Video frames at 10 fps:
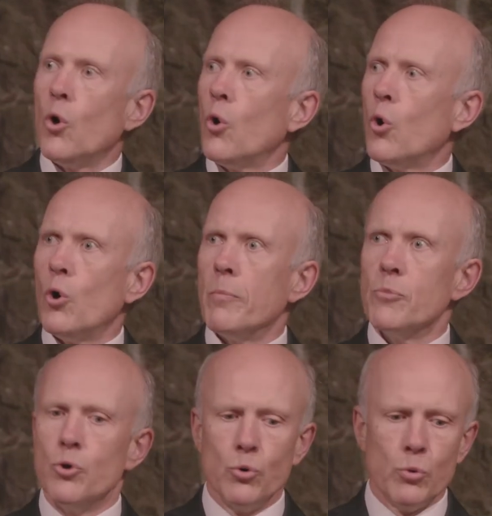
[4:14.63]
Home
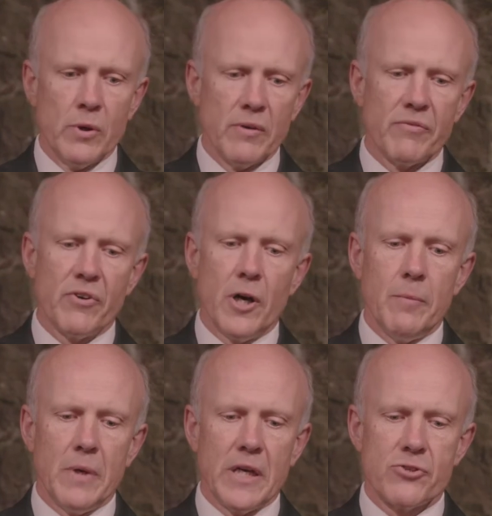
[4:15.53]
Rule
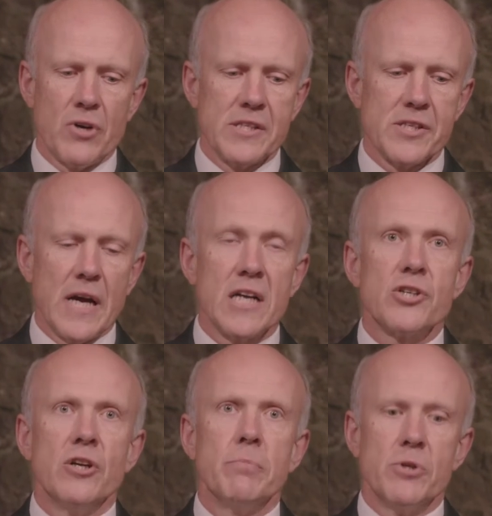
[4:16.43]
from a
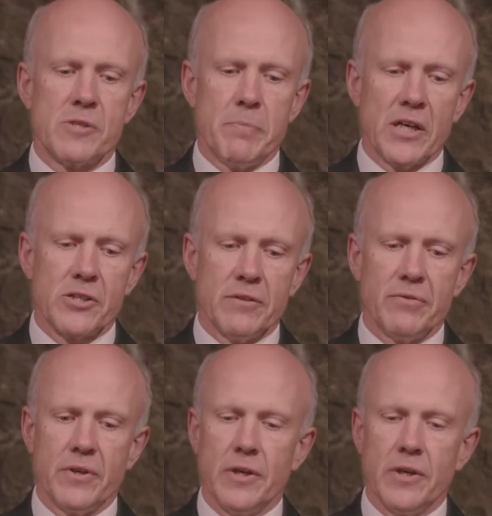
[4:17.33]
Transnational Perspective,